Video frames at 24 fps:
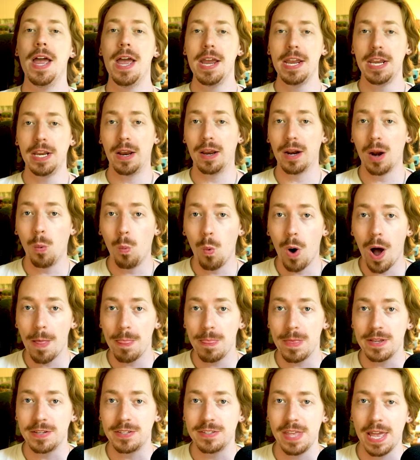You're gonna want
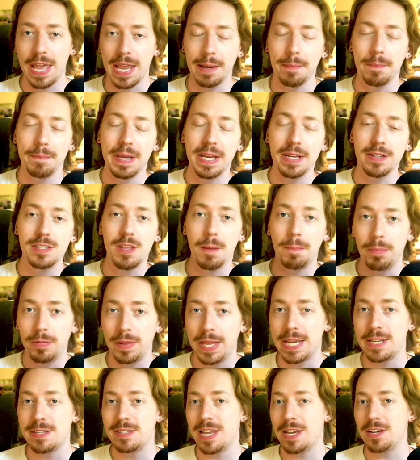this thing because the
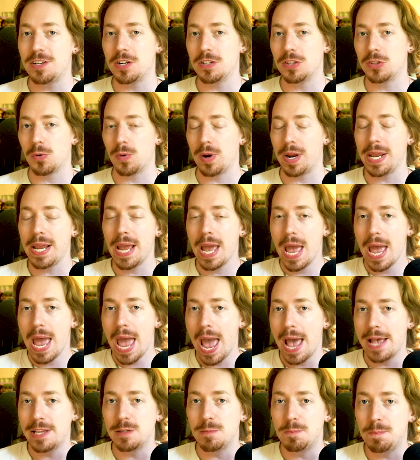PlayStation 3
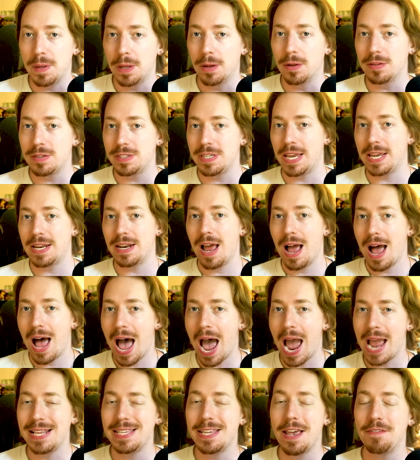has built-in
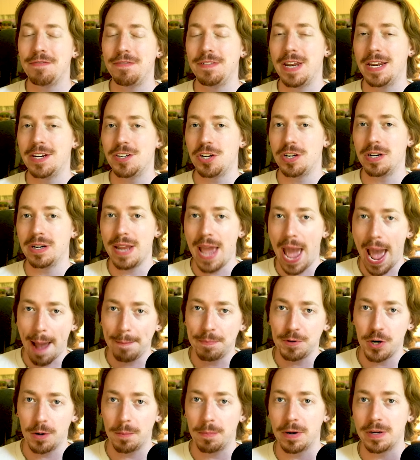high-definition
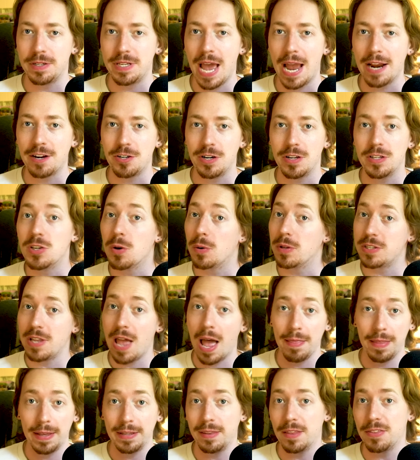capture protection, so it's
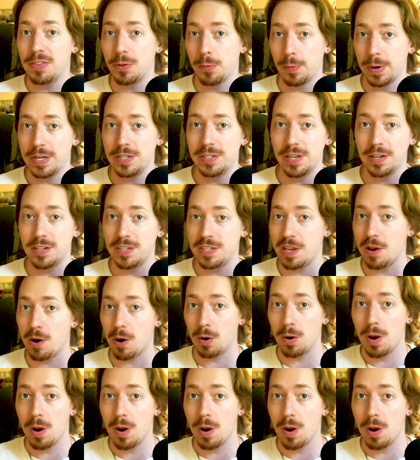not like the 360 or